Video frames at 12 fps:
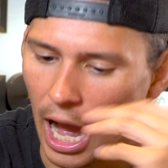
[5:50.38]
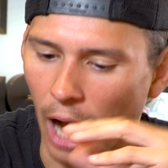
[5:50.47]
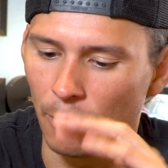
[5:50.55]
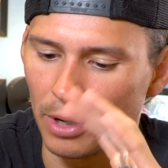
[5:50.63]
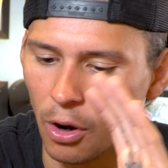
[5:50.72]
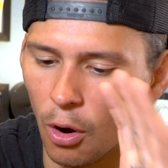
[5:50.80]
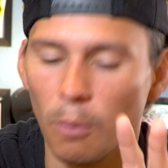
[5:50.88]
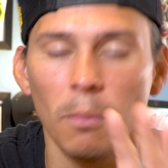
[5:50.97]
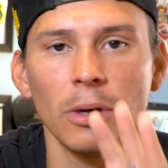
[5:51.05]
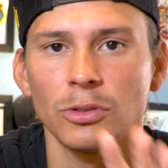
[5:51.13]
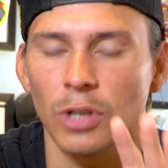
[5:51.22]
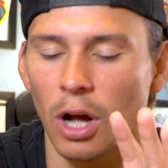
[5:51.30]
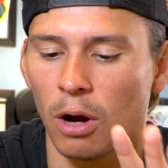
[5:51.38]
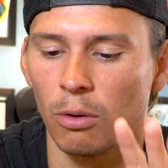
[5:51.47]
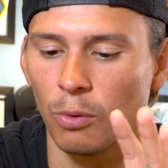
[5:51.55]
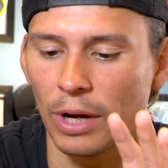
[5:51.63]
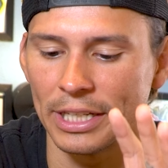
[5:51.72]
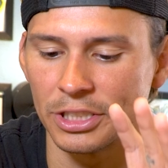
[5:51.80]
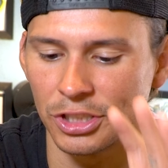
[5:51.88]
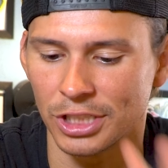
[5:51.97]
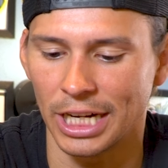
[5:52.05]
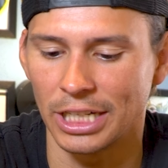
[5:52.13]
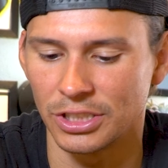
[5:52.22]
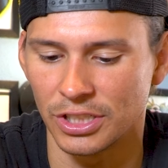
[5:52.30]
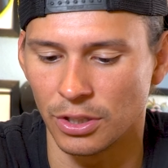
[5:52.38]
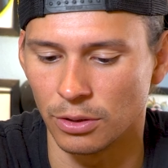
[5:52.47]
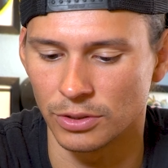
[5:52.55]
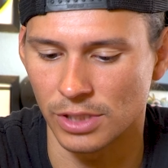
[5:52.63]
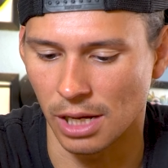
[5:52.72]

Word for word: I would almost always change those